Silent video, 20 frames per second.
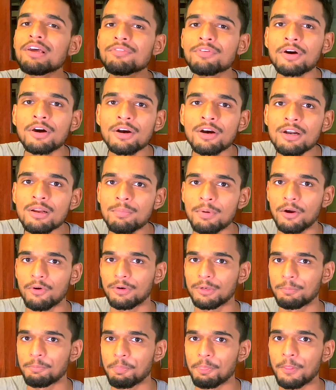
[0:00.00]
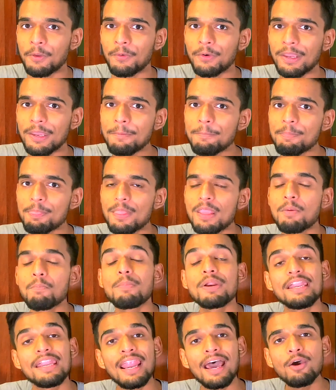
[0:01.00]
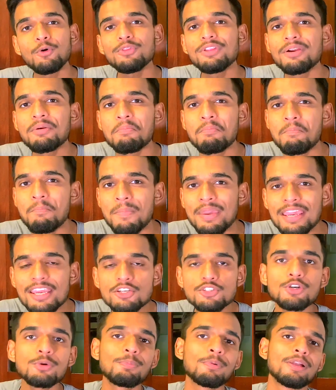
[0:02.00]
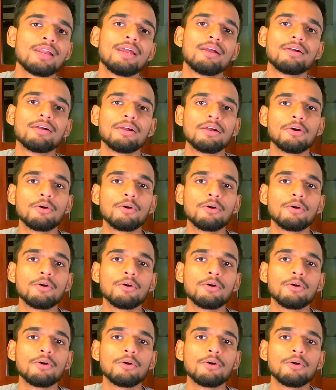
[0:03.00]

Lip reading: have heard about. Okay, but now they're a major player.